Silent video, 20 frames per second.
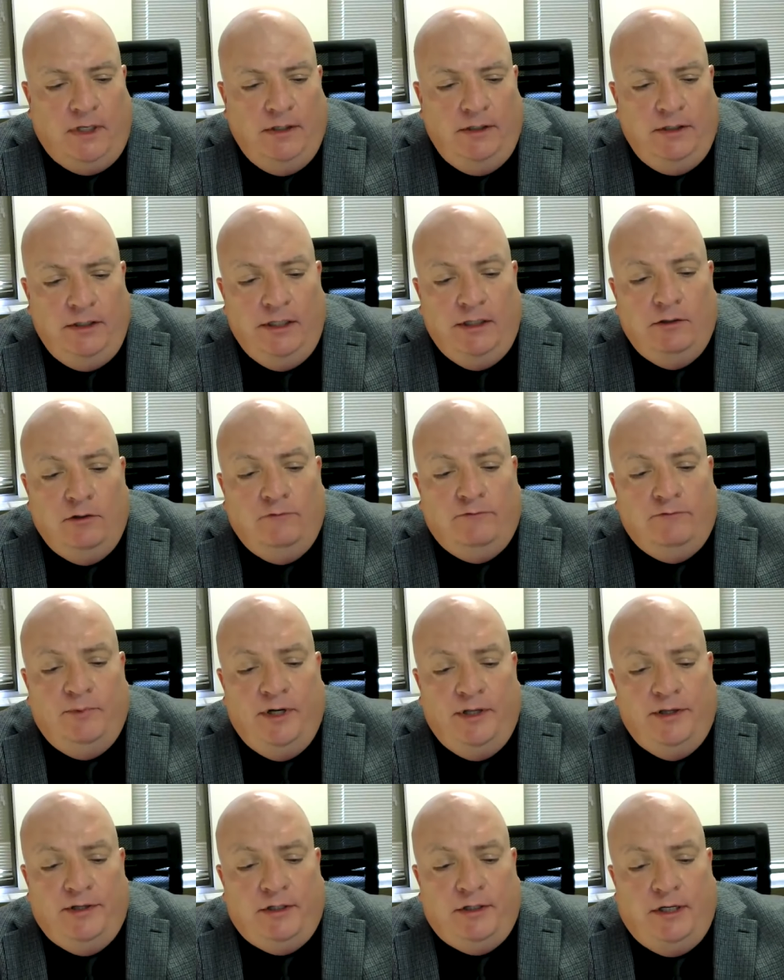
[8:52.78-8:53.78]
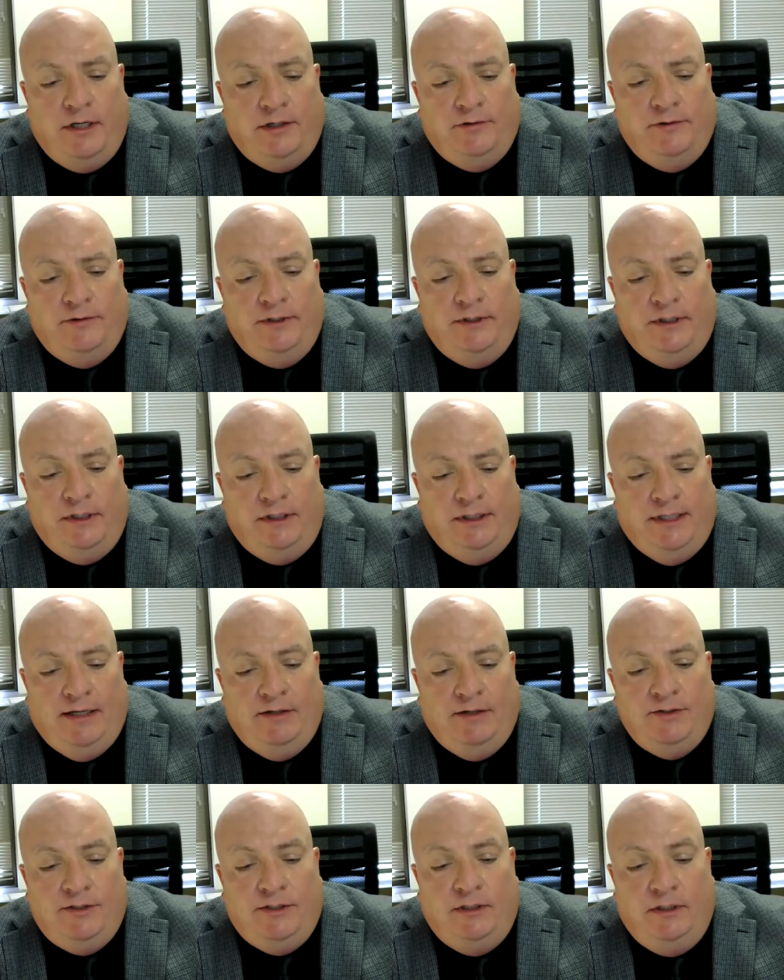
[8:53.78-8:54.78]
The overbreadth doctrine
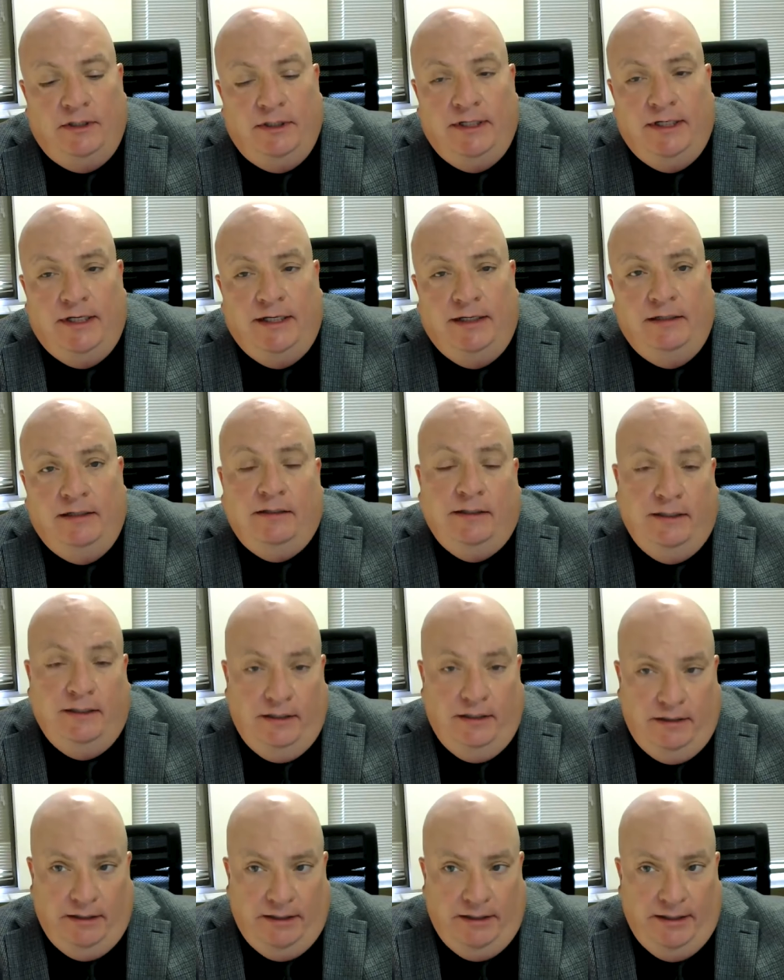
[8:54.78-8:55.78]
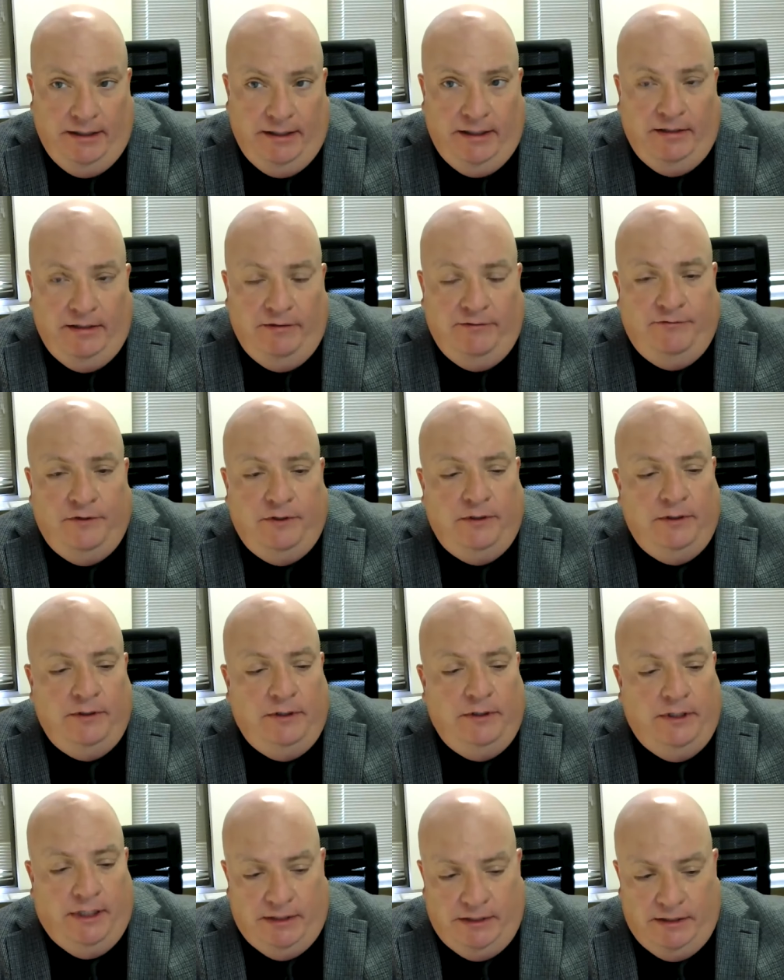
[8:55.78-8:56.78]
allows a litigant, even
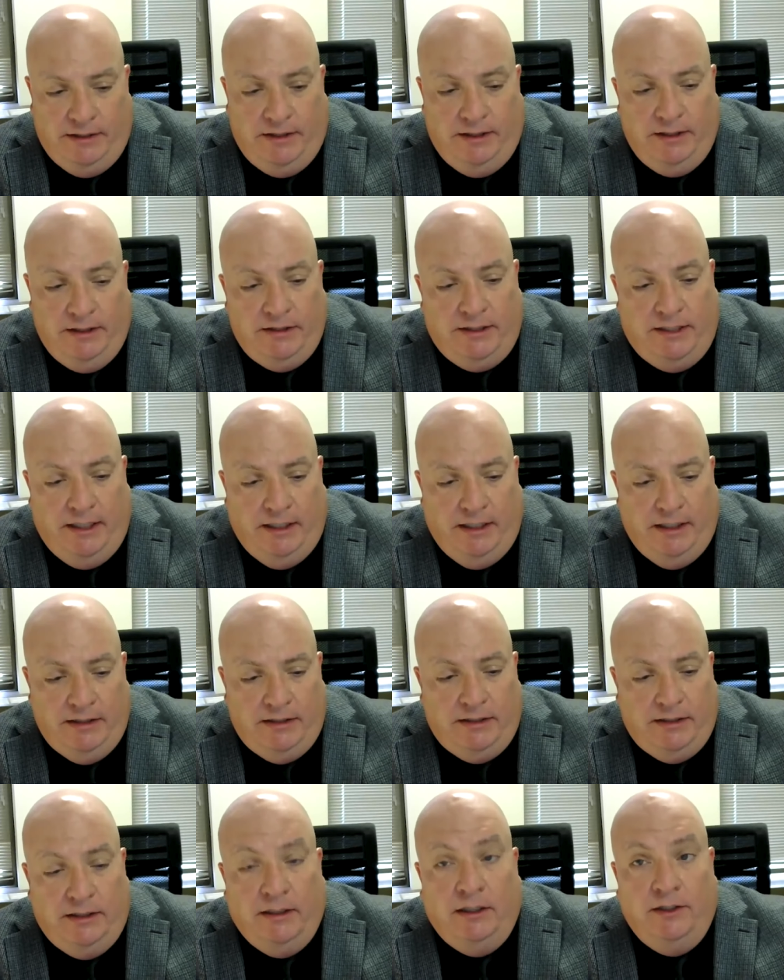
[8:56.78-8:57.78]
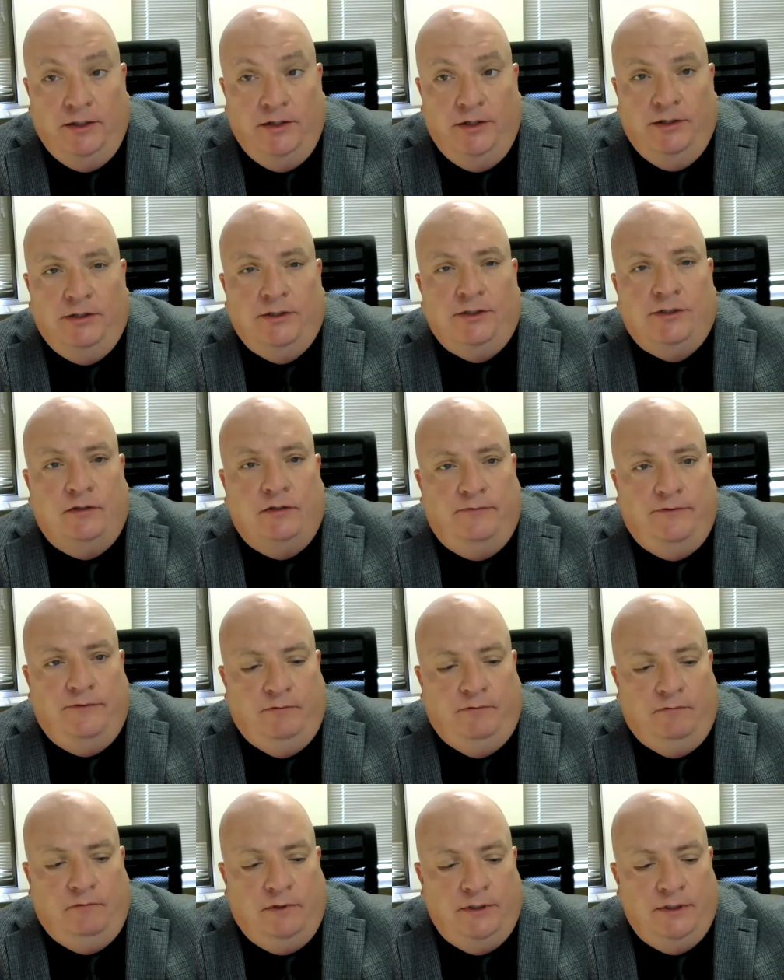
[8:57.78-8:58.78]
as in this case, an
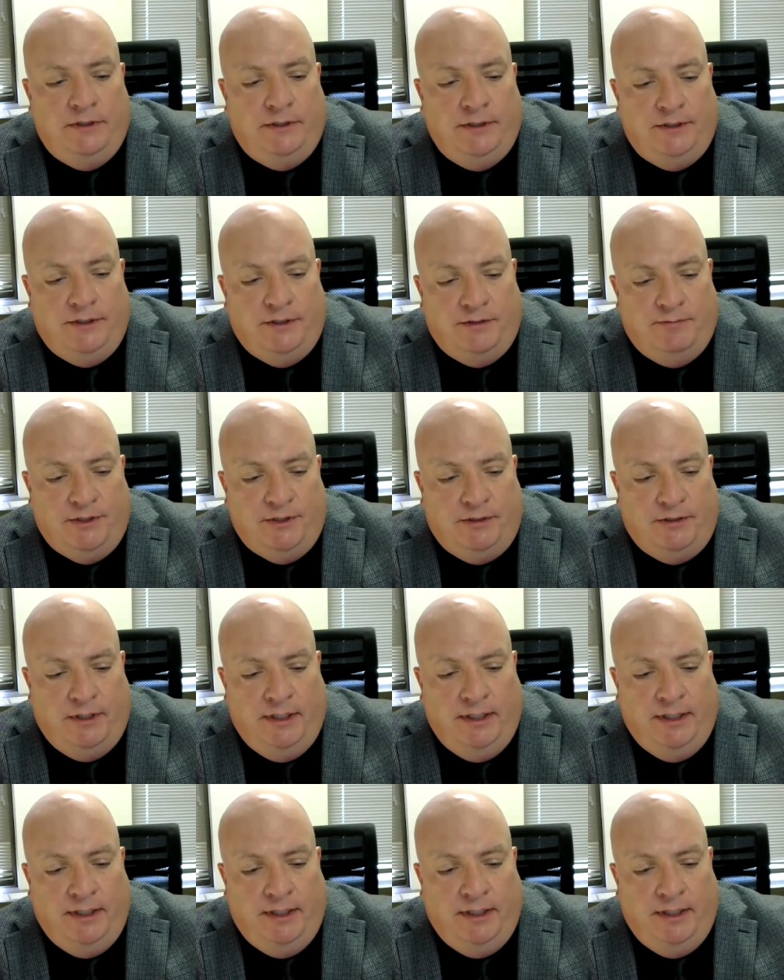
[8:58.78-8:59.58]
undeserving one, such as Mr.